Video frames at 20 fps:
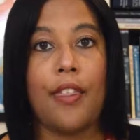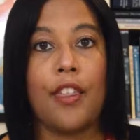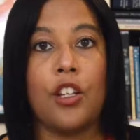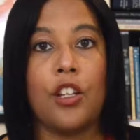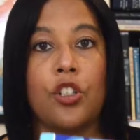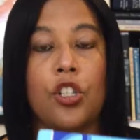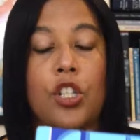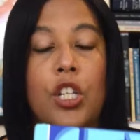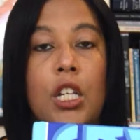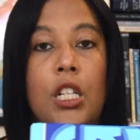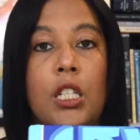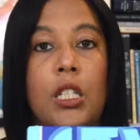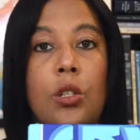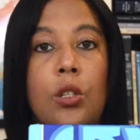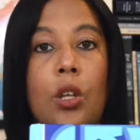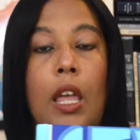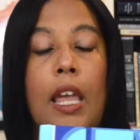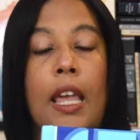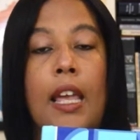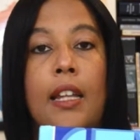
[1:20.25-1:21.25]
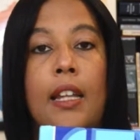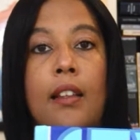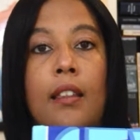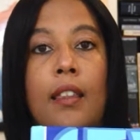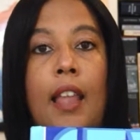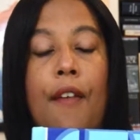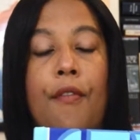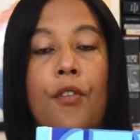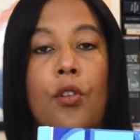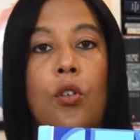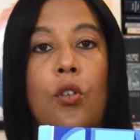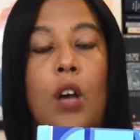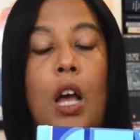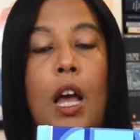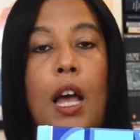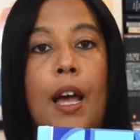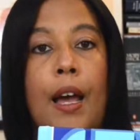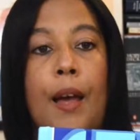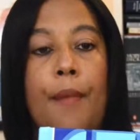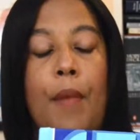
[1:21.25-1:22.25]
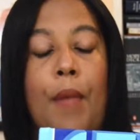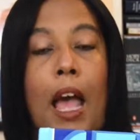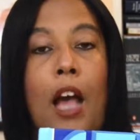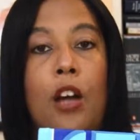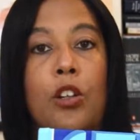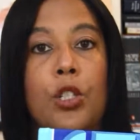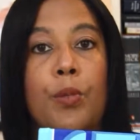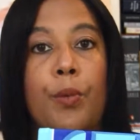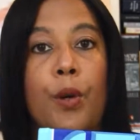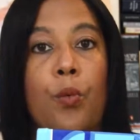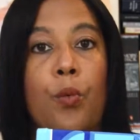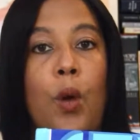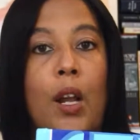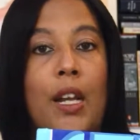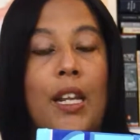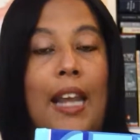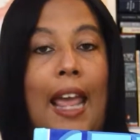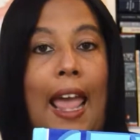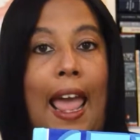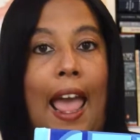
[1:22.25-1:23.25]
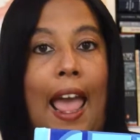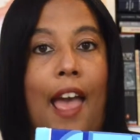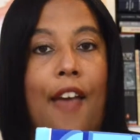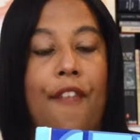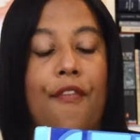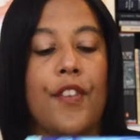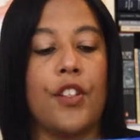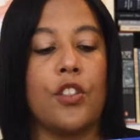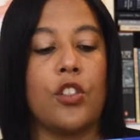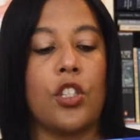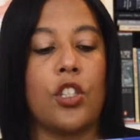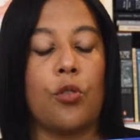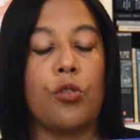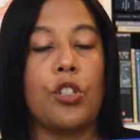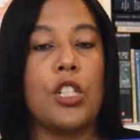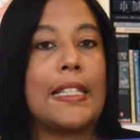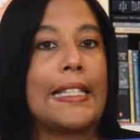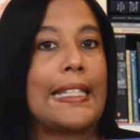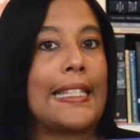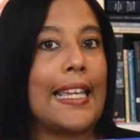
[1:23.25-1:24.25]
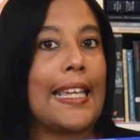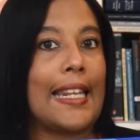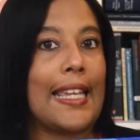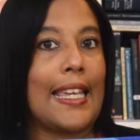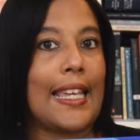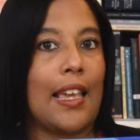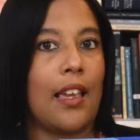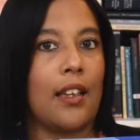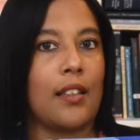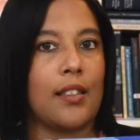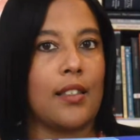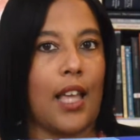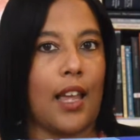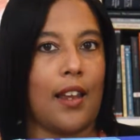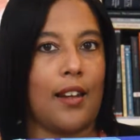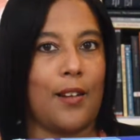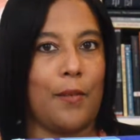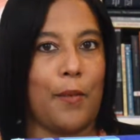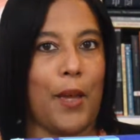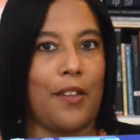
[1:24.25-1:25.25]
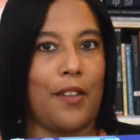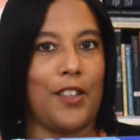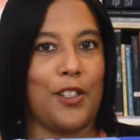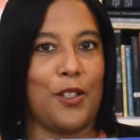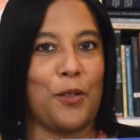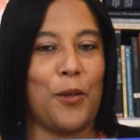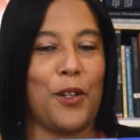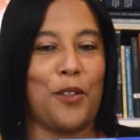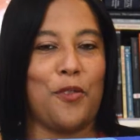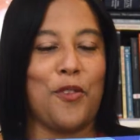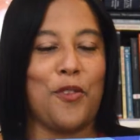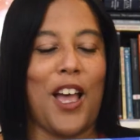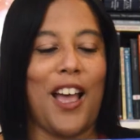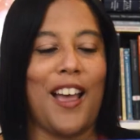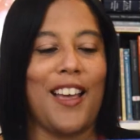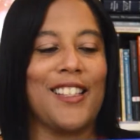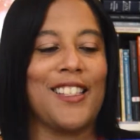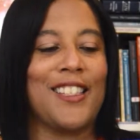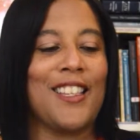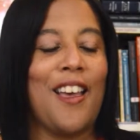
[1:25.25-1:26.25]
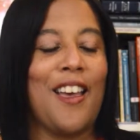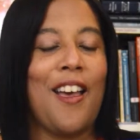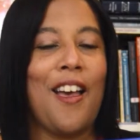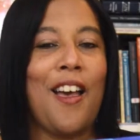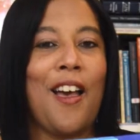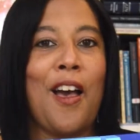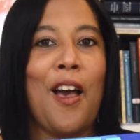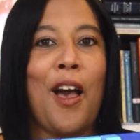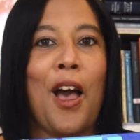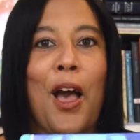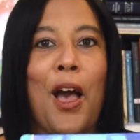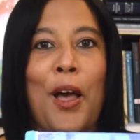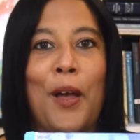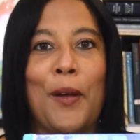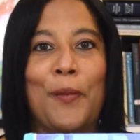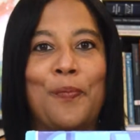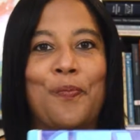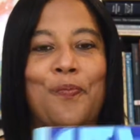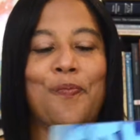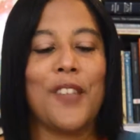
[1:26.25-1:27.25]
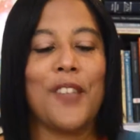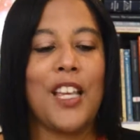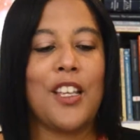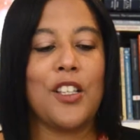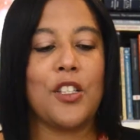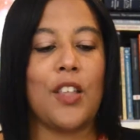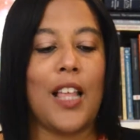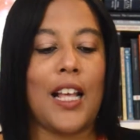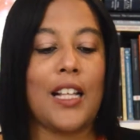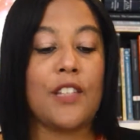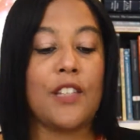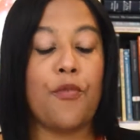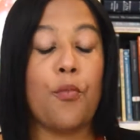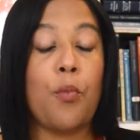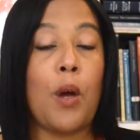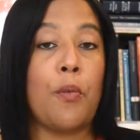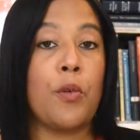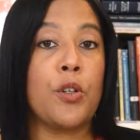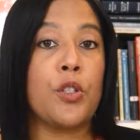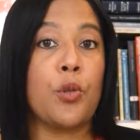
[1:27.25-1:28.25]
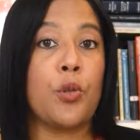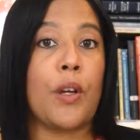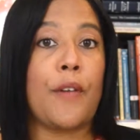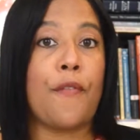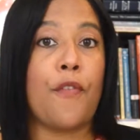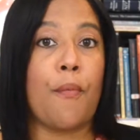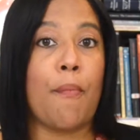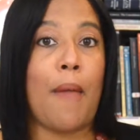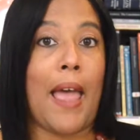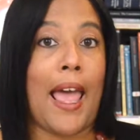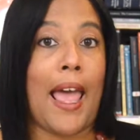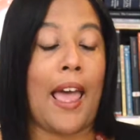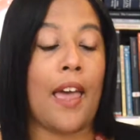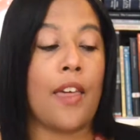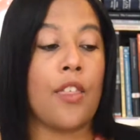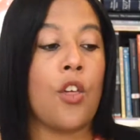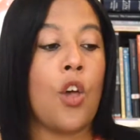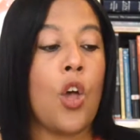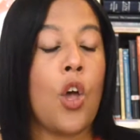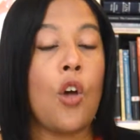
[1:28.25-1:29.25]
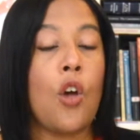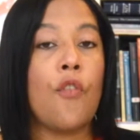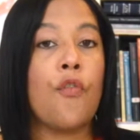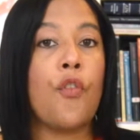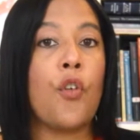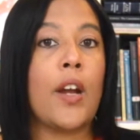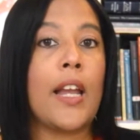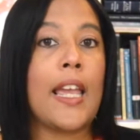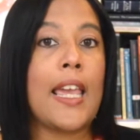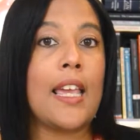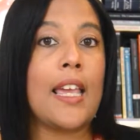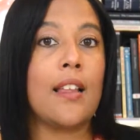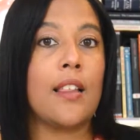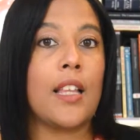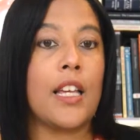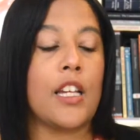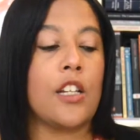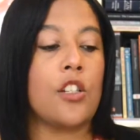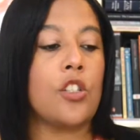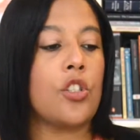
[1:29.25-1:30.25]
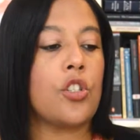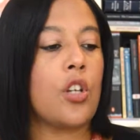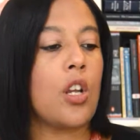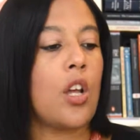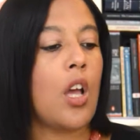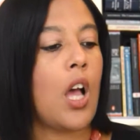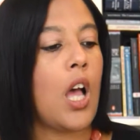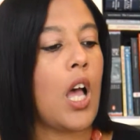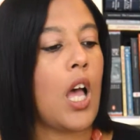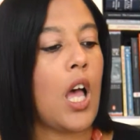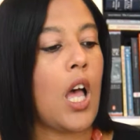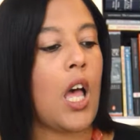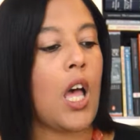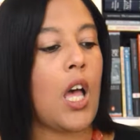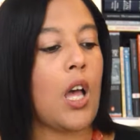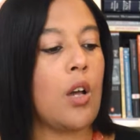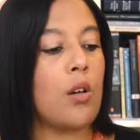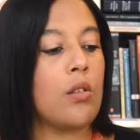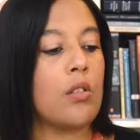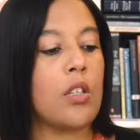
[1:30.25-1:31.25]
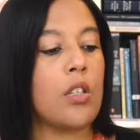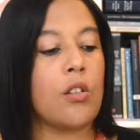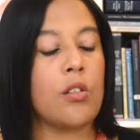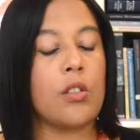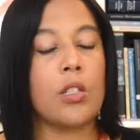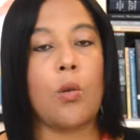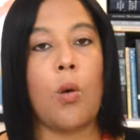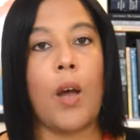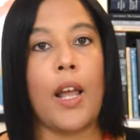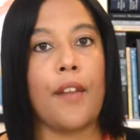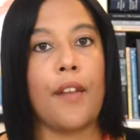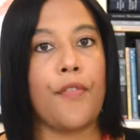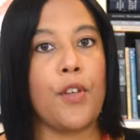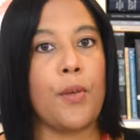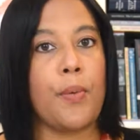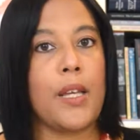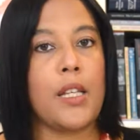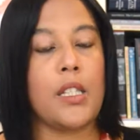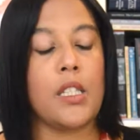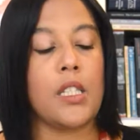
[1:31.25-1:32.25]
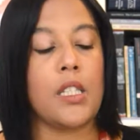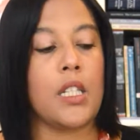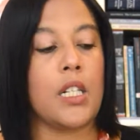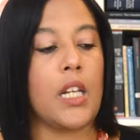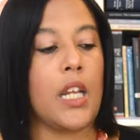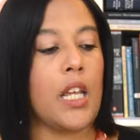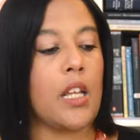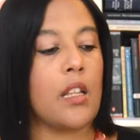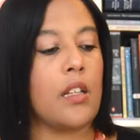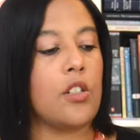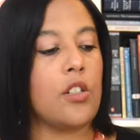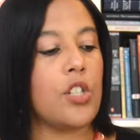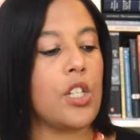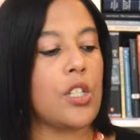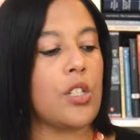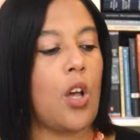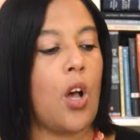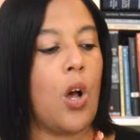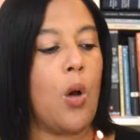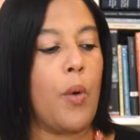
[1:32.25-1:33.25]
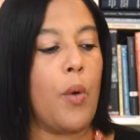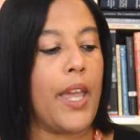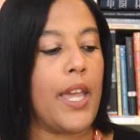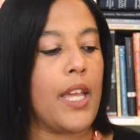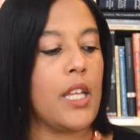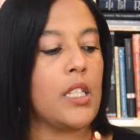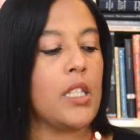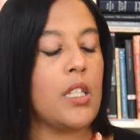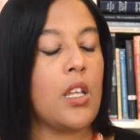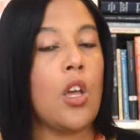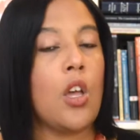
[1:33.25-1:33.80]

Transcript: and she is in level algebra 1.5, and so she's getting excited about this one, you guys. So that's what we're doing for math. For English, there's quite a few pieces in English, as always.